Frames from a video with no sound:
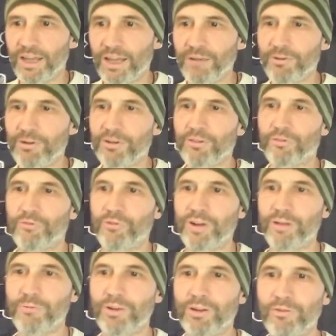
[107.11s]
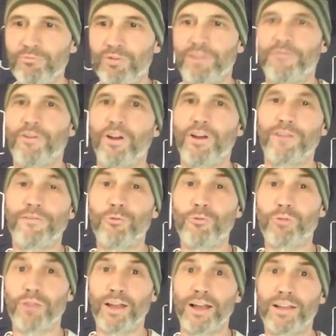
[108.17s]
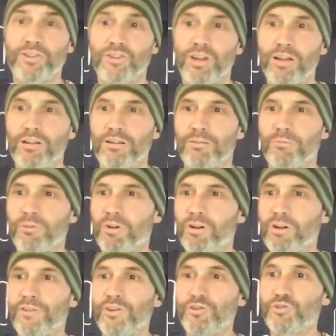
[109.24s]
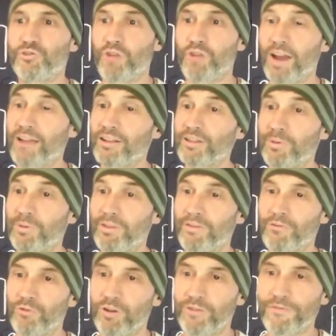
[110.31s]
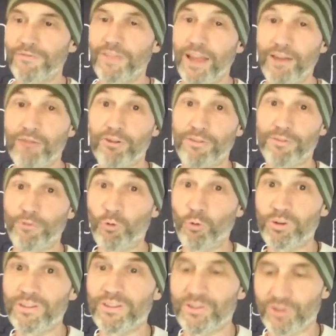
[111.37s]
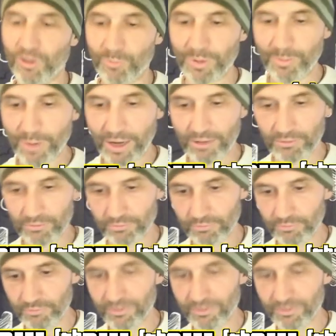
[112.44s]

this we got 3. We couldn't really find a 4th archer. We could have used drowns, but they already fought in the zombie battle